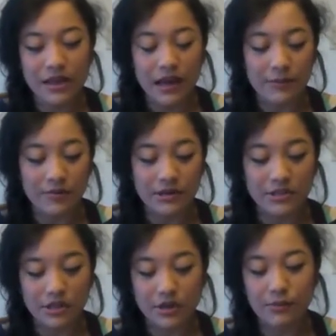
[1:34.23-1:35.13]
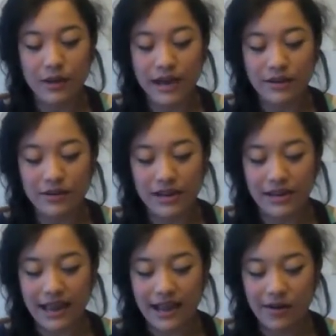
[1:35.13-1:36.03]
I'm going to show you mine right
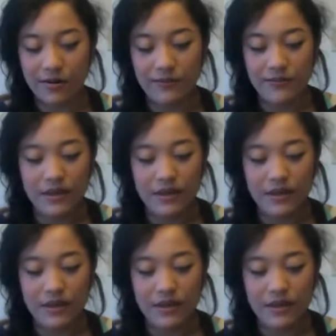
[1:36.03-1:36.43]
now.